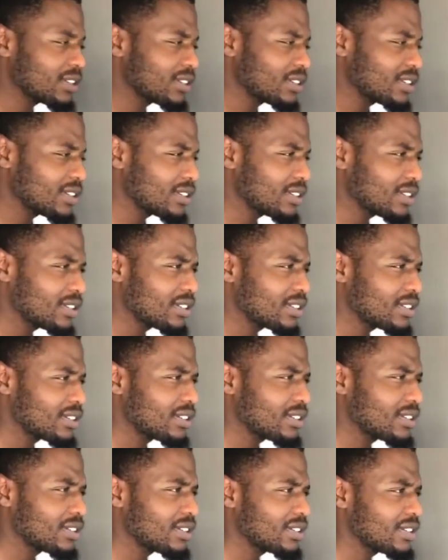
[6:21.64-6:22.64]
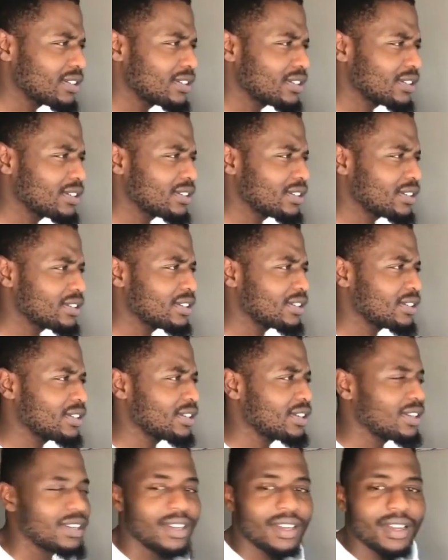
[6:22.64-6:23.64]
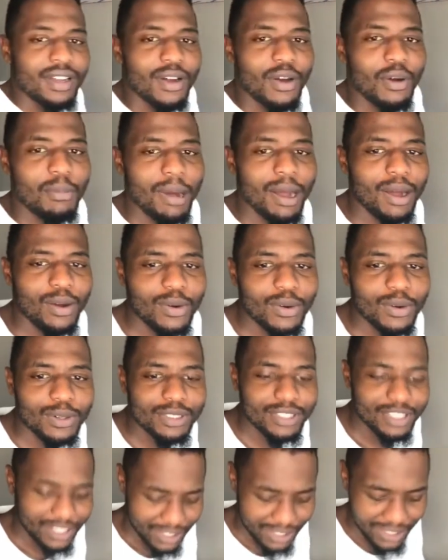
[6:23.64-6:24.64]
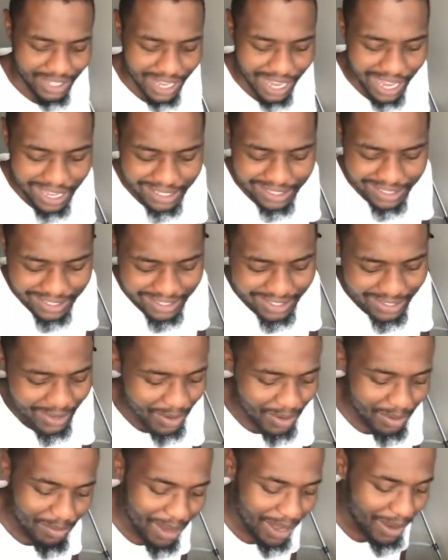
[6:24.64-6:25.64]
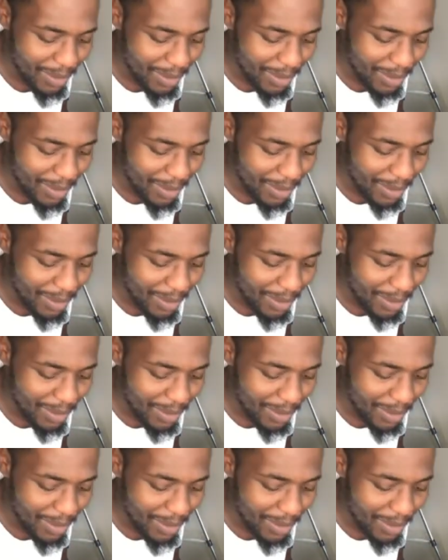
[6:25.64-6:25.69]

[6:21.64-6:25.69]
So to be a slave queen. My code. Guys, you're my